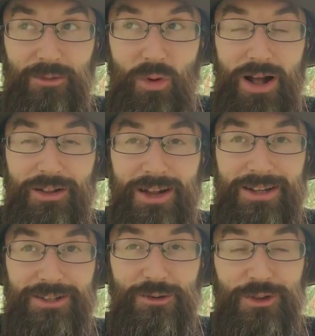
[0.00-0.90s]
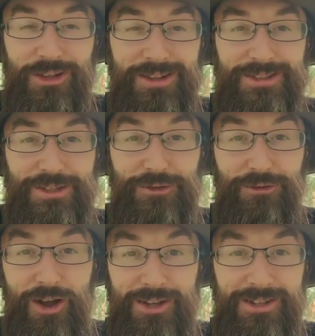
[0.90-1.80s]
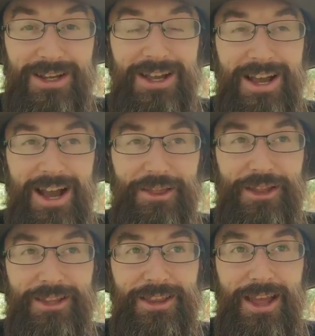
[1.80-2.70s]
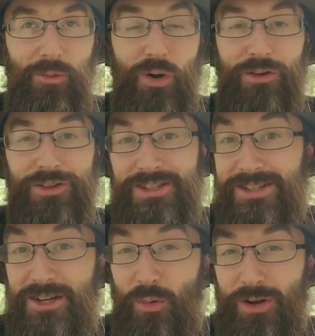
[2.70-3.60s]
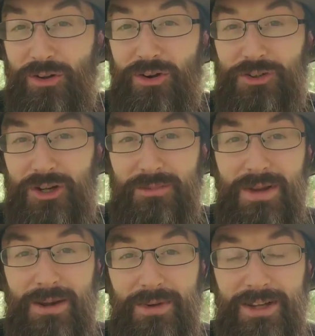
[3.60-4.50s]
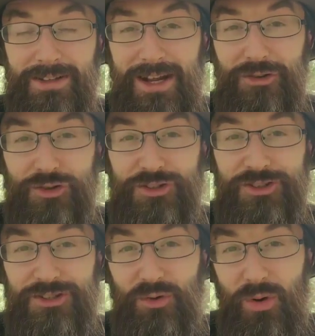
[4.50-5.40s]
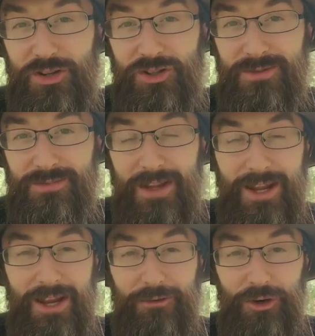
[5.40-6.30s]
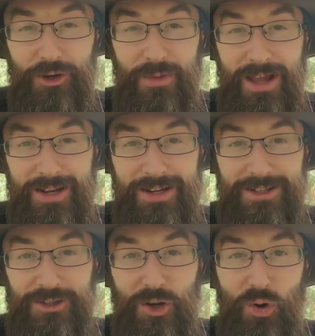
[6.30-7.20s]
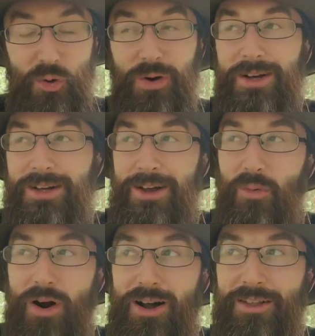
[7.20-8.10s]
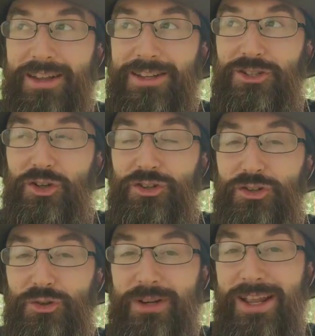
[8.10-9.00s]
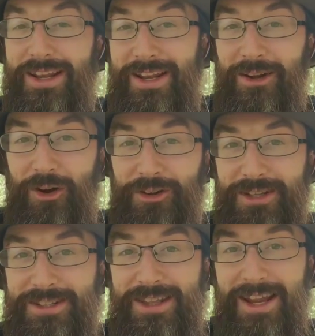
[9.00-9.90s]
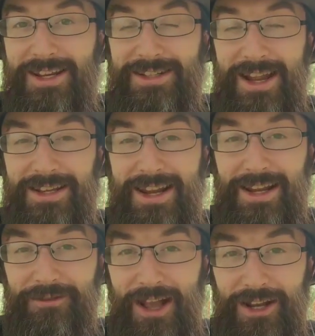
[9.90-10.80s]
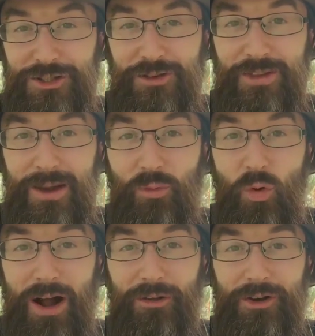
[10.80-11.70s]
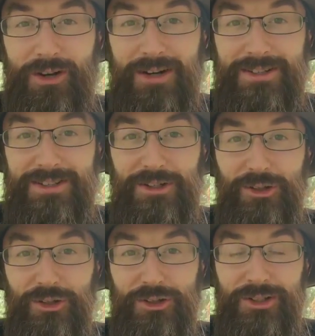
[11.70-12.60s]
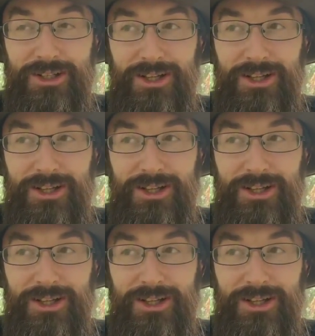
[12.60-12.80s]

While I do think this is fun, I think that where this is going long term may be a dangerous situation for humanity. So while I think it's good to get in on these things and take advantage of them while they're still